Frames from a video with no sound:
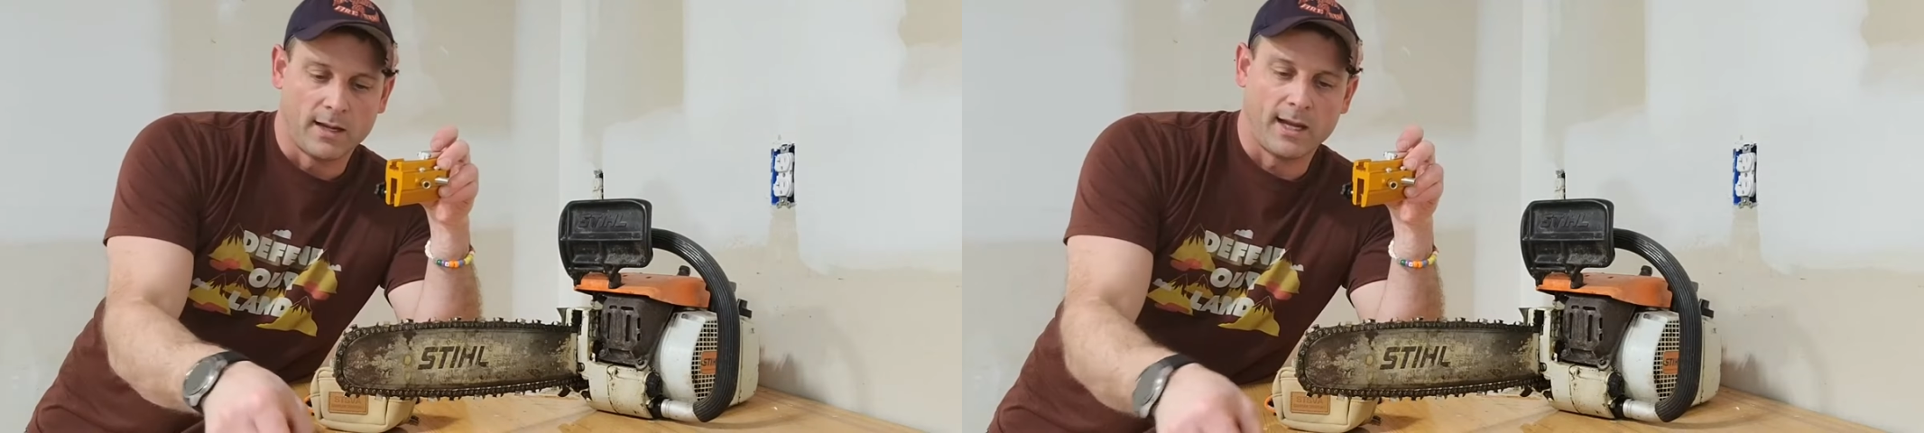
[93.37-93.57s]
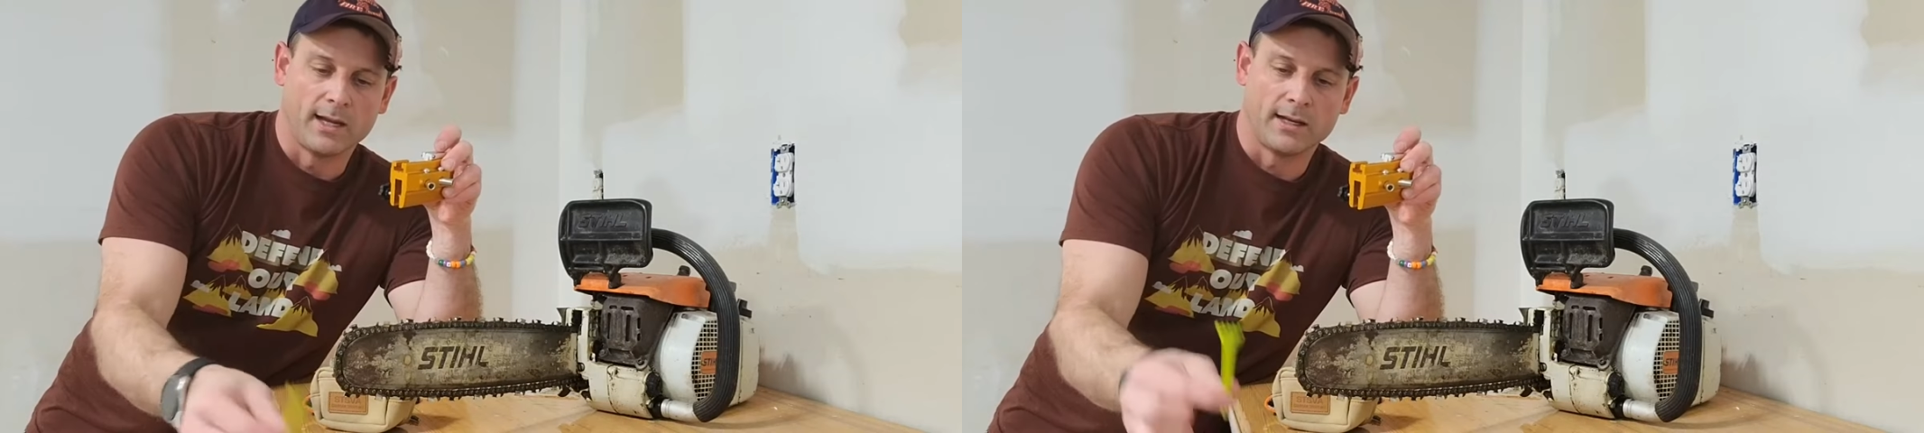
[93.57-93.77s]

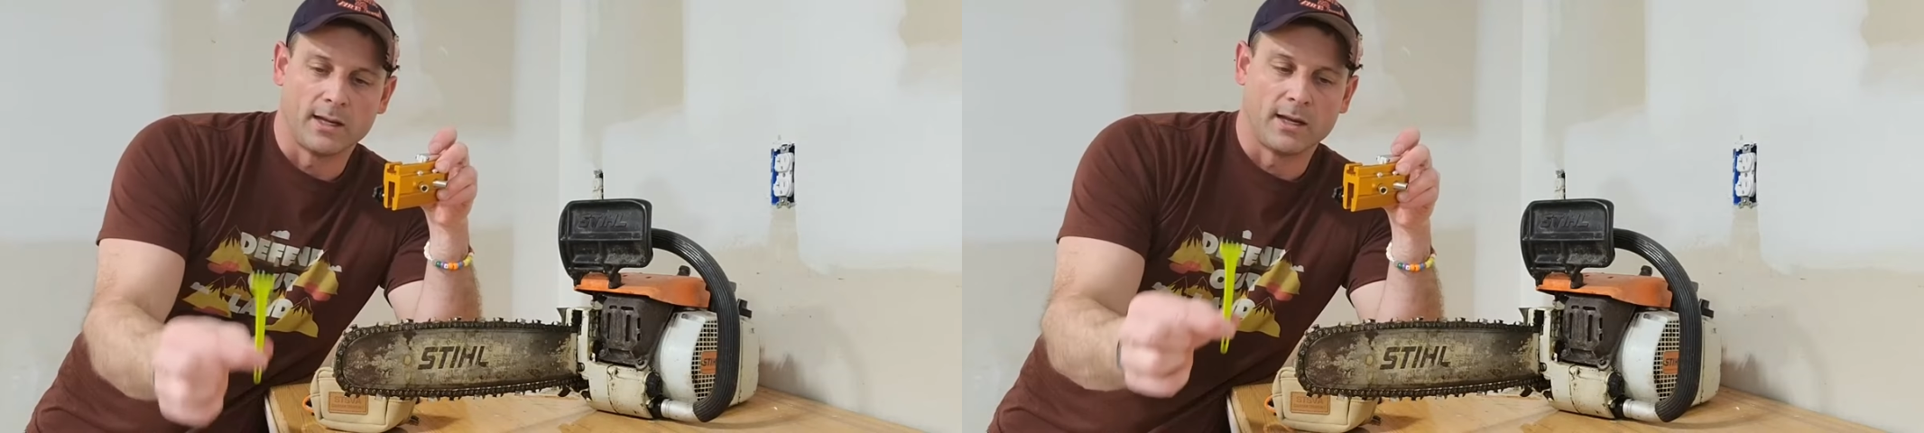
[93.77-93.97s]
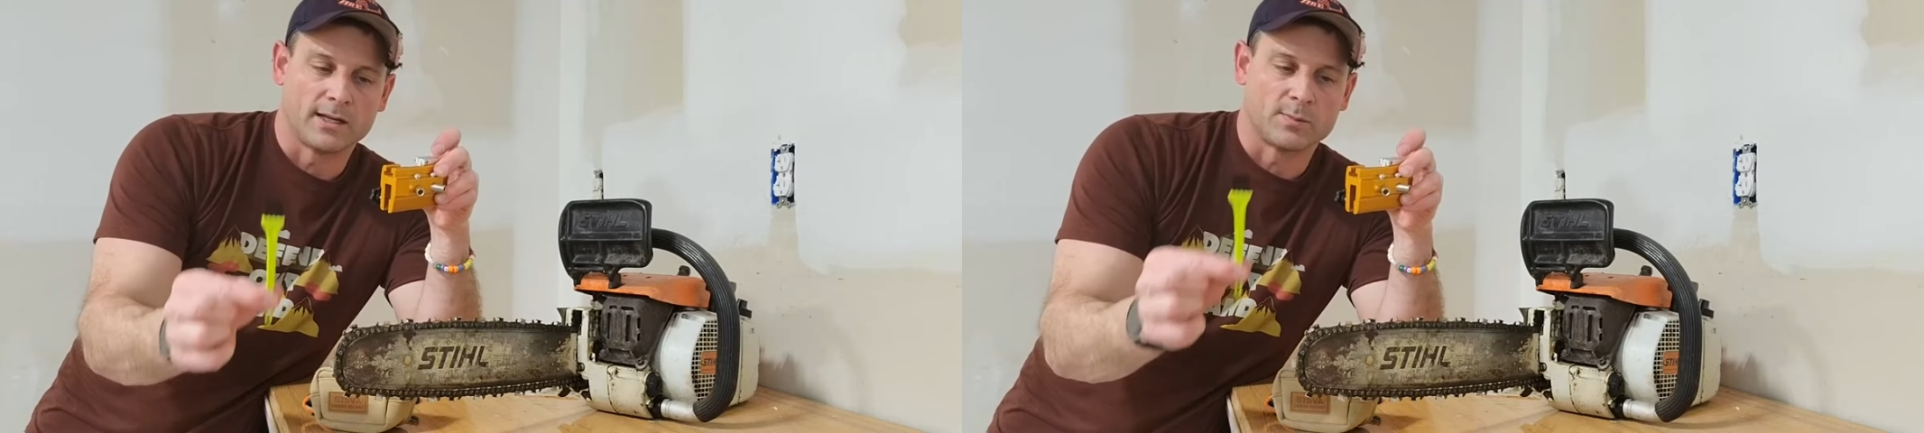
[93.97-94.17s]
and
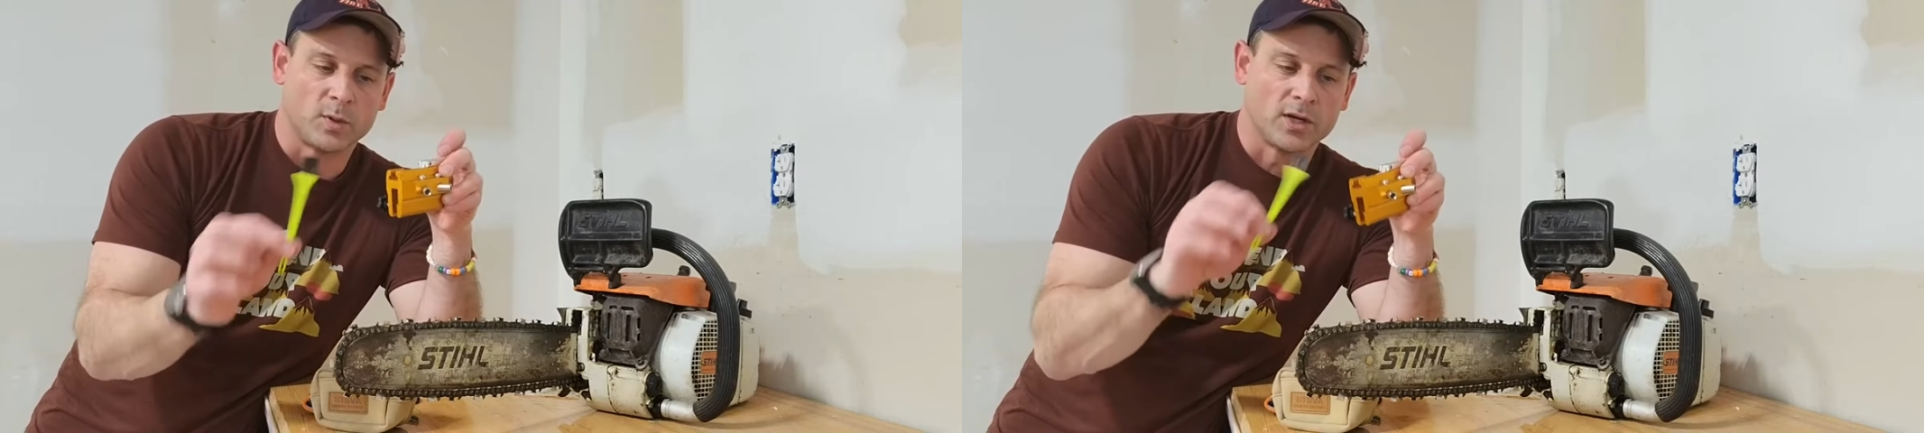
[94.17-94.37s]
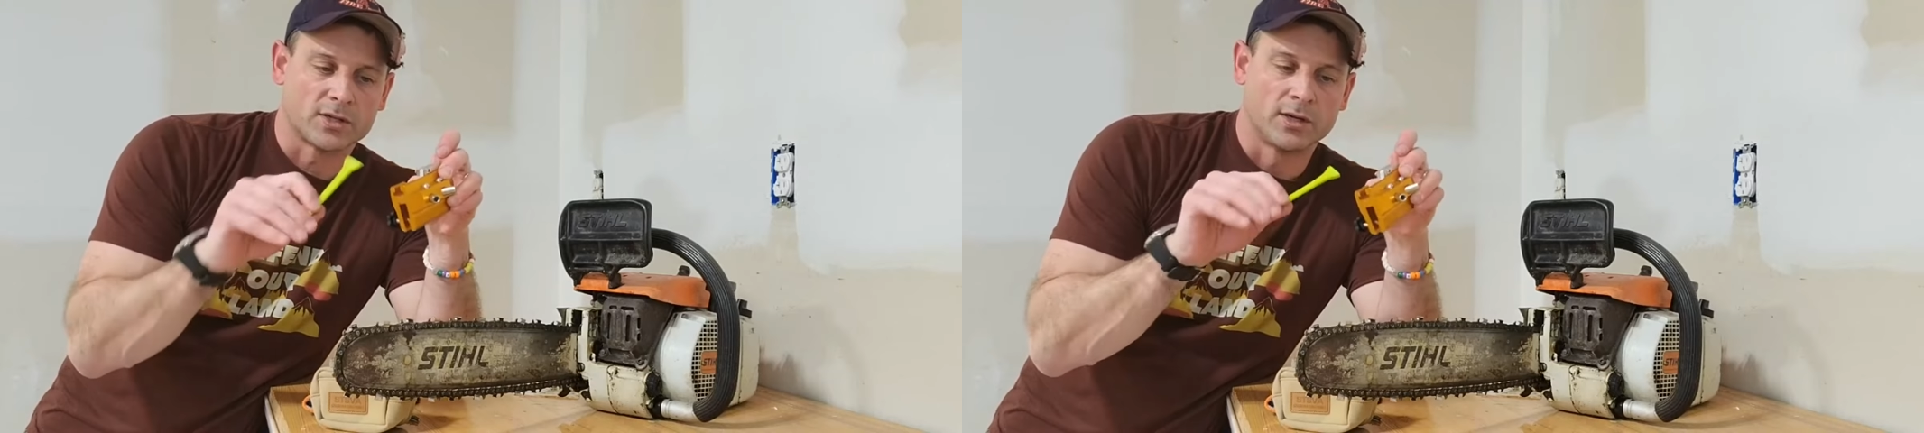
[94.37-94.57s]
a nice
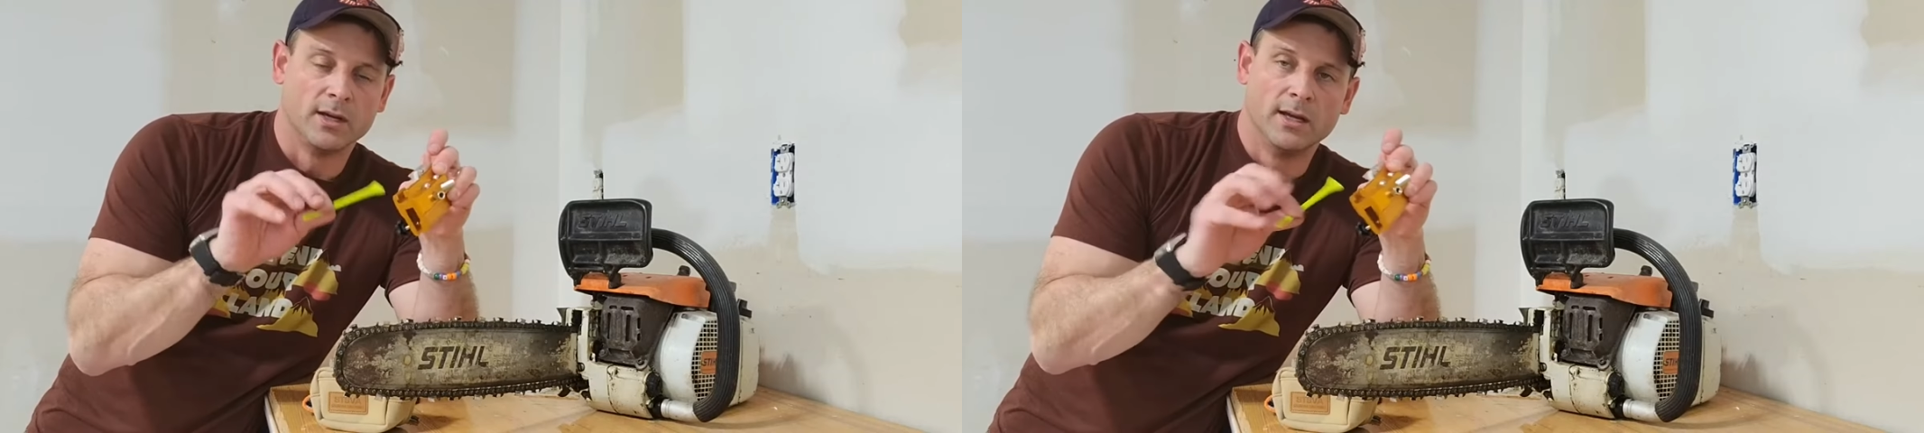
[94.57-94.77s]
brush